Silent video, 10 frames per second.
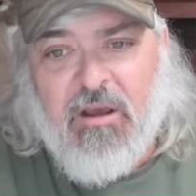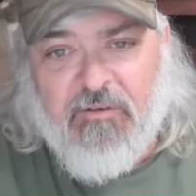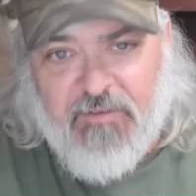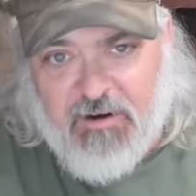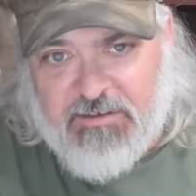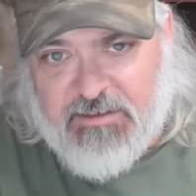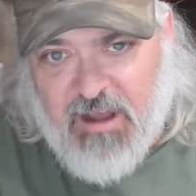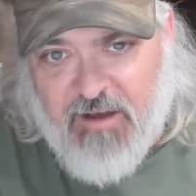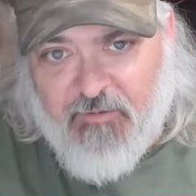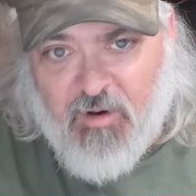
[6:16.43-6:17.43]
First
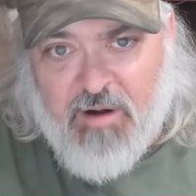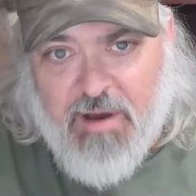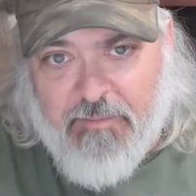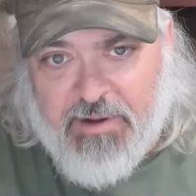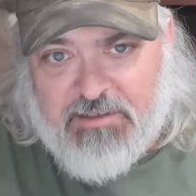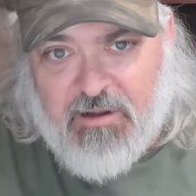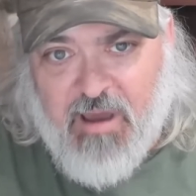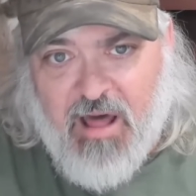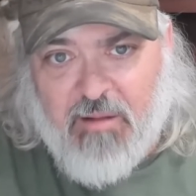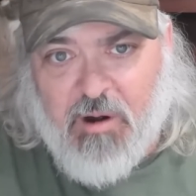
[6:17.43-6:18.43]
off, what about pistol
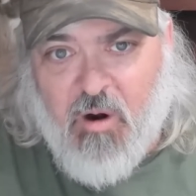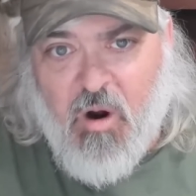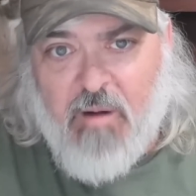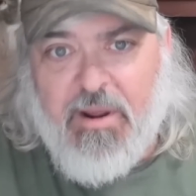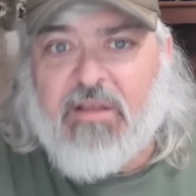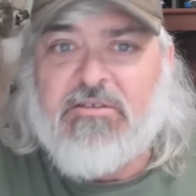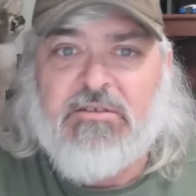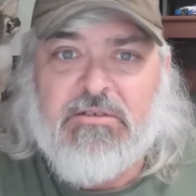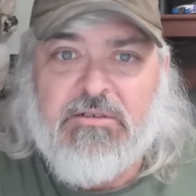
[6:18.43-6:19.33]
caliber carbines?